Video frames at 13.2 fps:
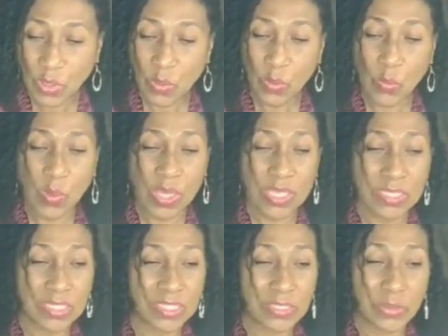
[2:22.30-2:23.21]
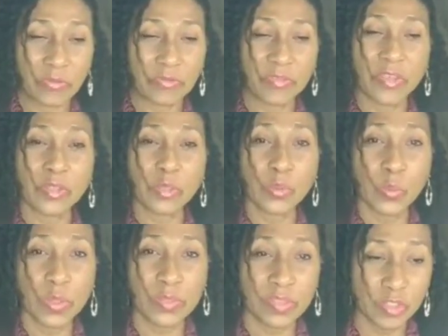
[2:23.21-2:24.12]
was filled
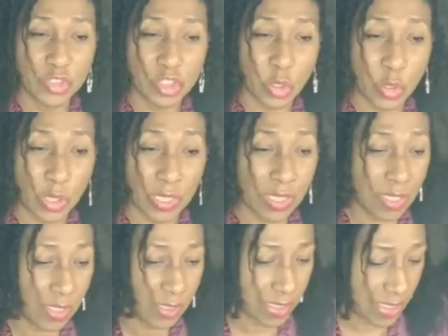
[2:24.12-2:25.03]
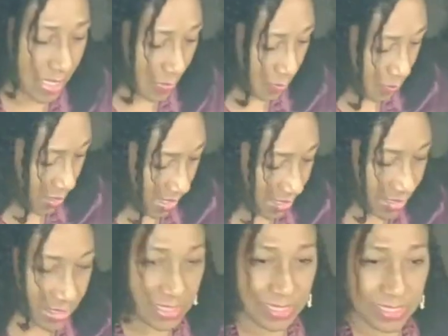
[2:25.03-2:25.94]
with joy and
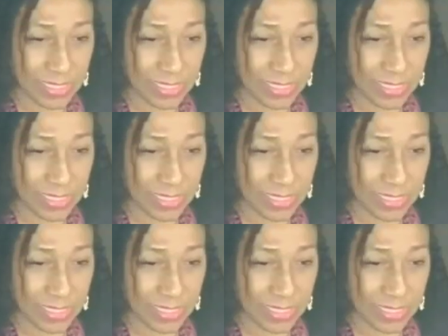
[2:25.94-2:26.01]
peace.